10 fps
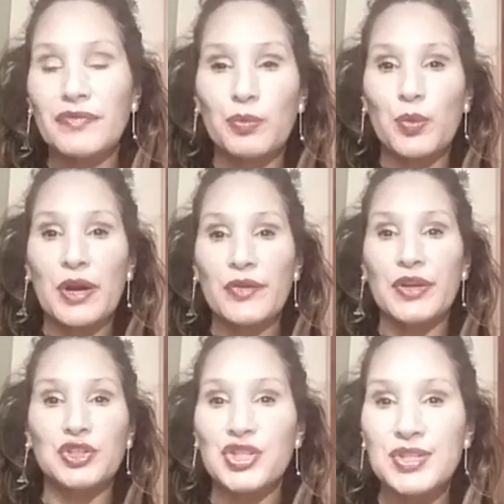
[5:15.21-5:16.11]
where
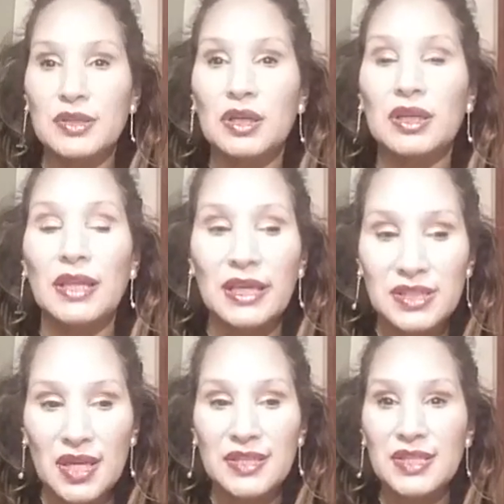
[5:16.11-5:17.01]
they're just going to collect
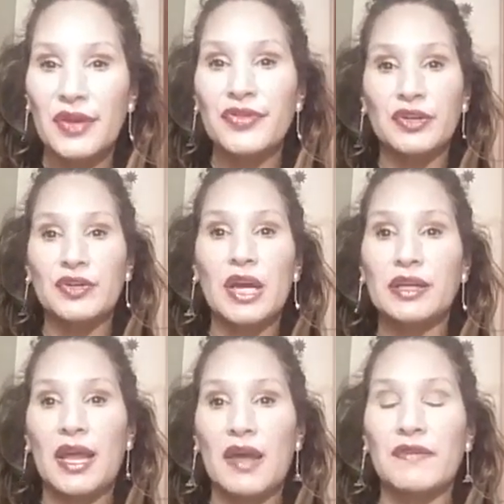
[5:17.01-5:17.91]
dust and they're not
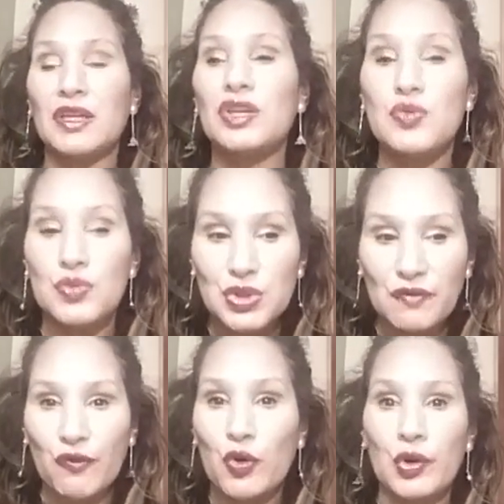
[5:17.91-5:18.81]
going to have any use
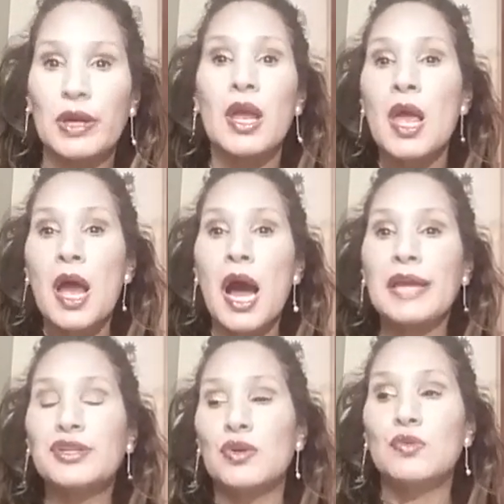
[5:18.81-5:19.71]
for.
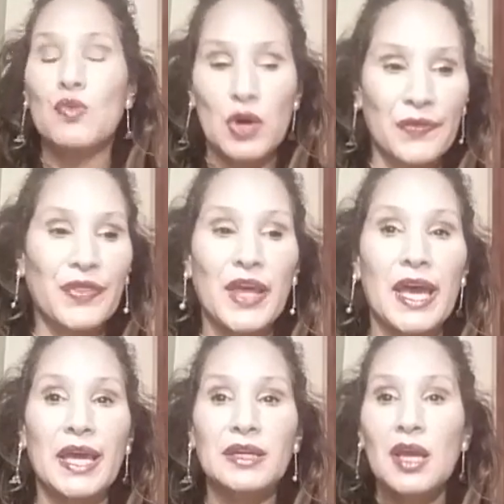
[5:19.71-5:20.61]
I don't want
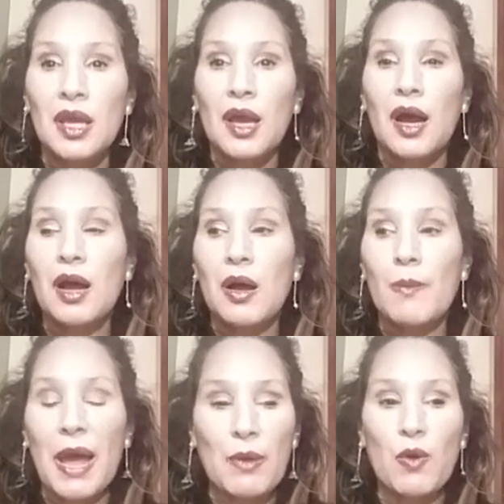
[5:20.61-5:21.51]
that.
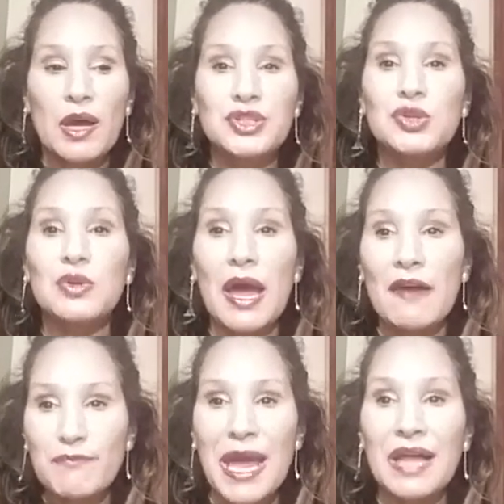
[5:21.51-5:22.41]
I want to
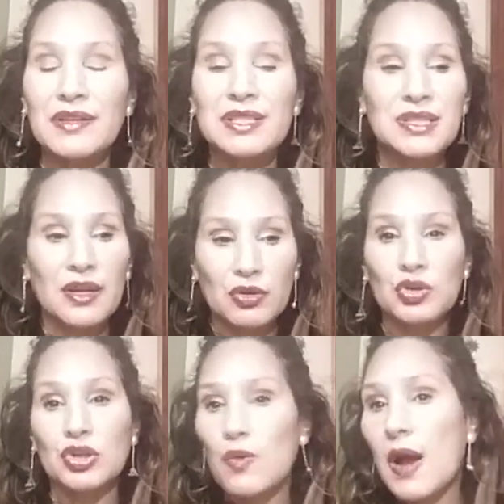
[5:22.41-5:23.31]
have palettes that are
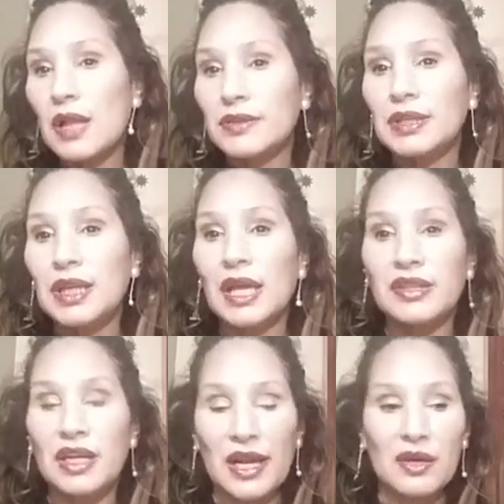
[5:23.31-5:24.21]
good quality
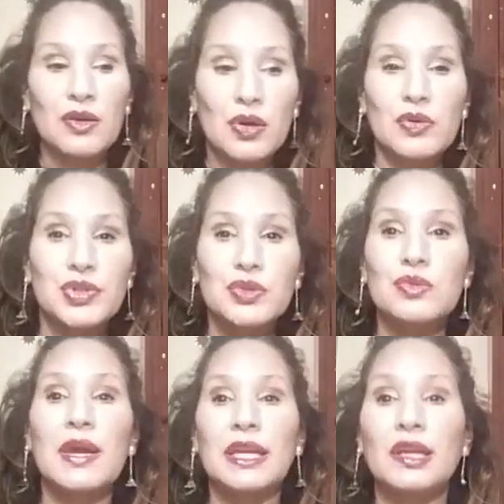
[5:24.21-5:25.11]
and that I could go
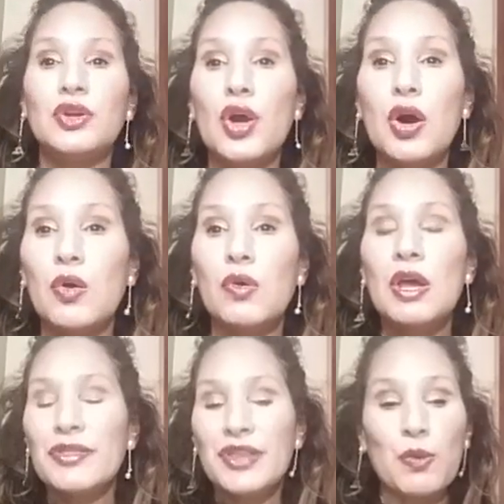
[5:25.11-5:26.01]
to, and I know
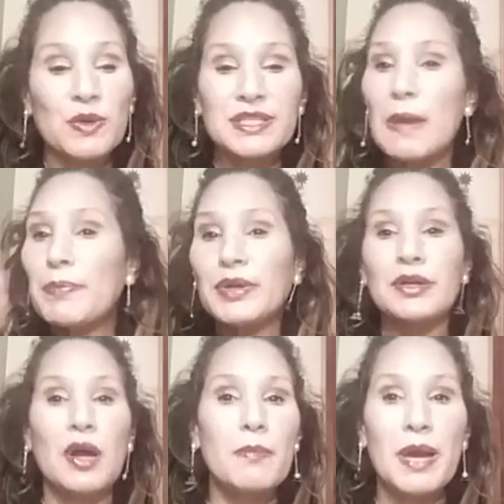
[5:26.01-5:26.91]
that once I put
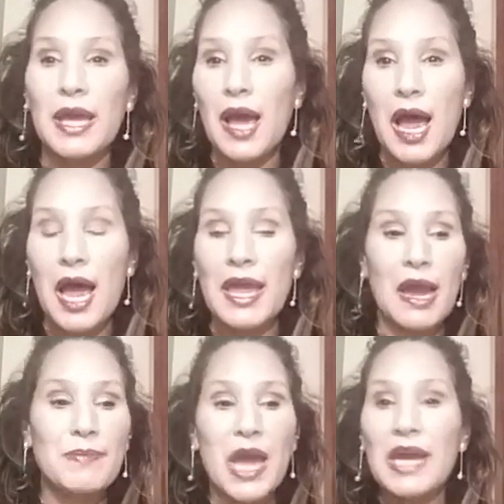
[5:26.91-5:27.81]
it on my eye,
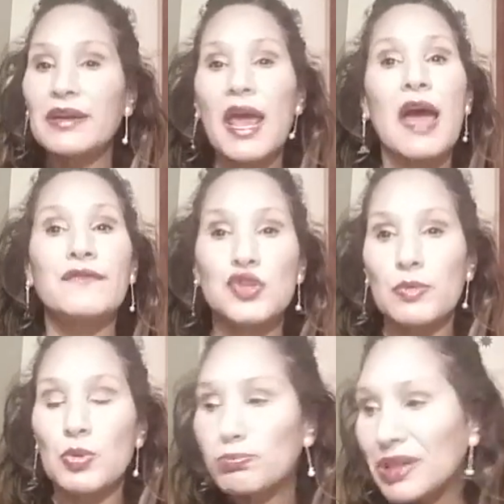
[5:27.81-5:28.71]
I'm not going to have
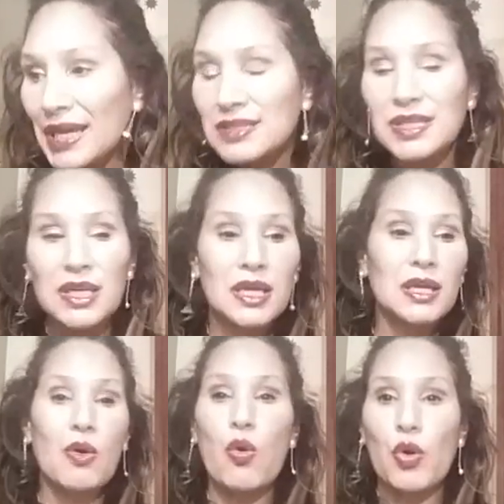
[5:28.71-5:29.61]
trouble
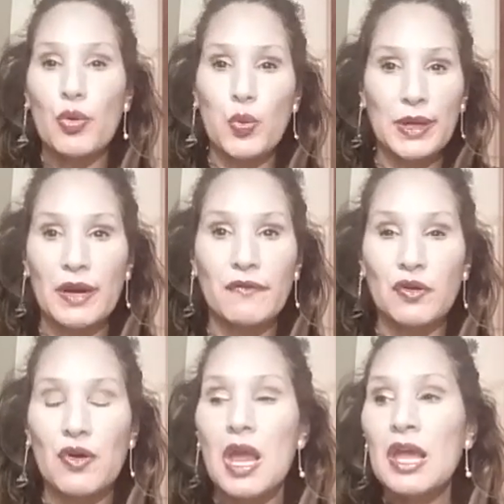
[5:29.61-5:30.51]
blending or
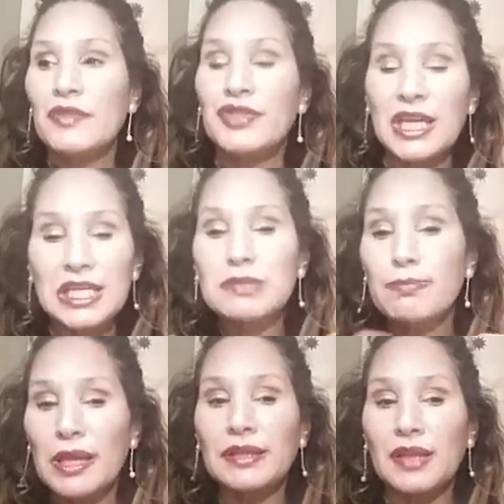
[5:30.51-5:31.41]
whatever. These
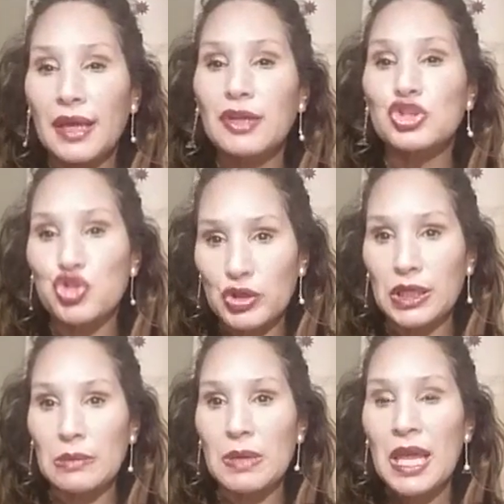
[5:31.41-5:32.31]
blend like a
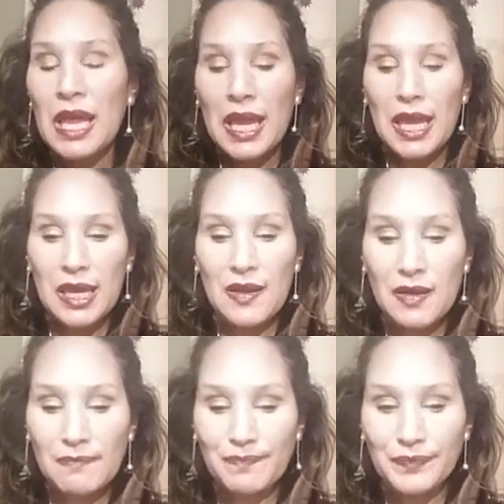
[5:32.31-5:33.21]
dream.
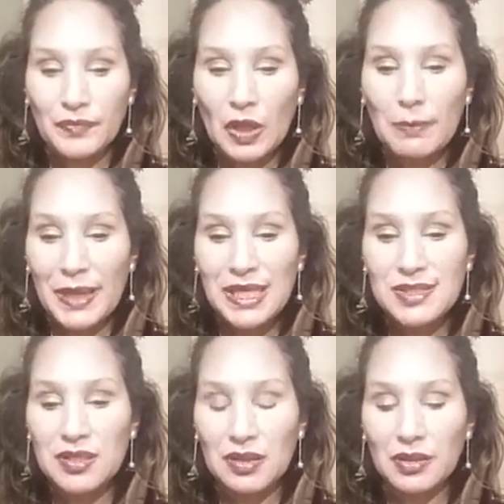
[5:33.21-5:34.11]
And
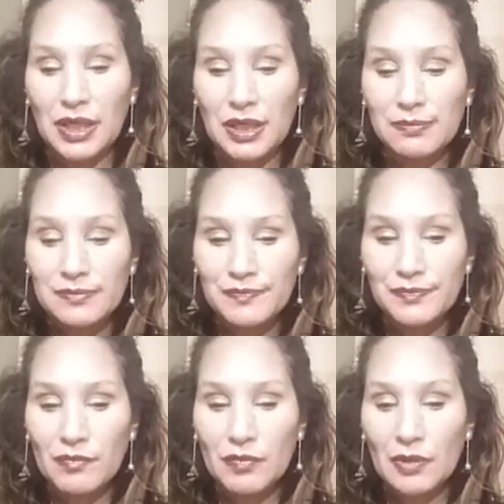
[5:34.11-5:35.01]
basically,
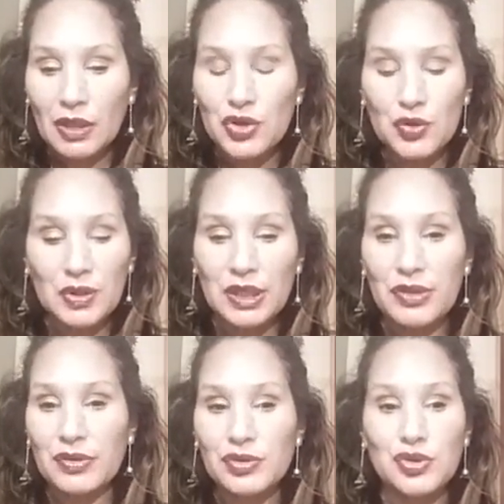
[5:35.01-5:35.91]
you could
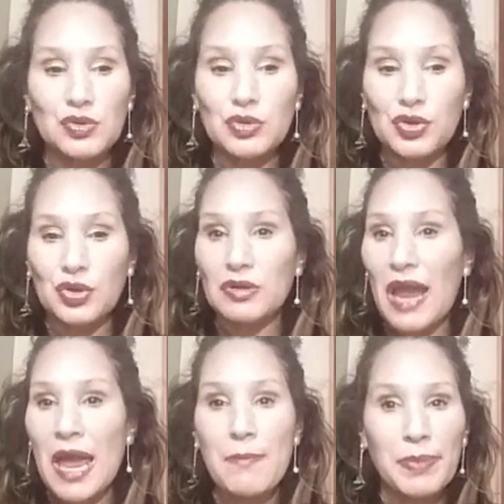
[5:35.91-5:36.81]
either do, you can
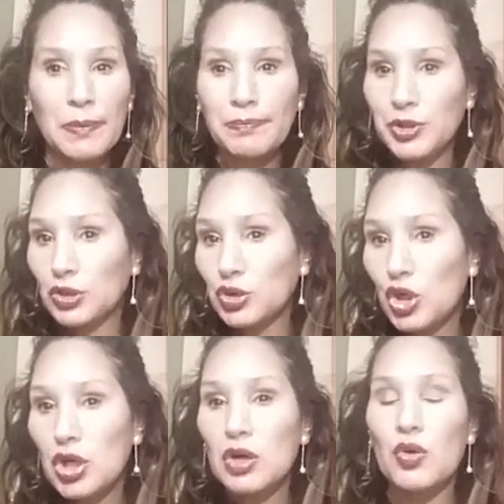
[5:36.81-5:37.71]
amp up the
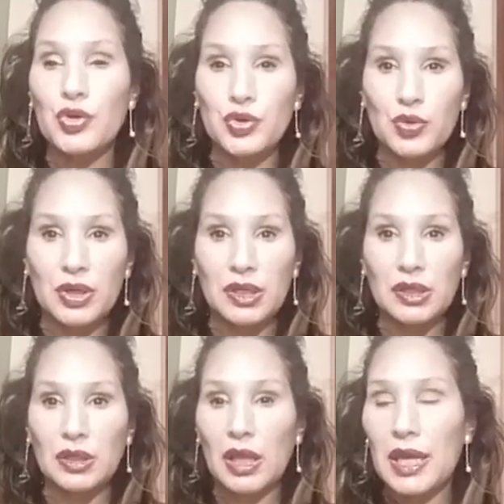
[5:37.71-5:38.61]
look, or you
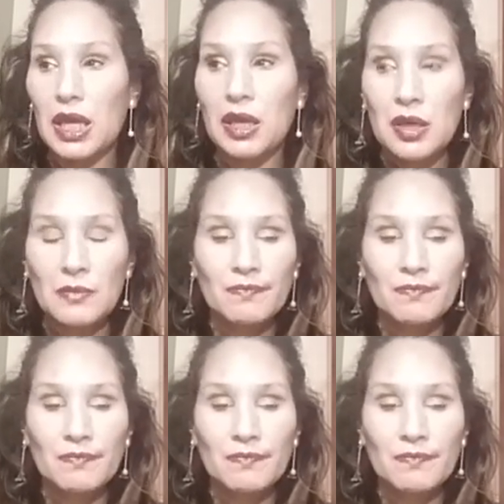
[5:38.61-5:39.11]
can like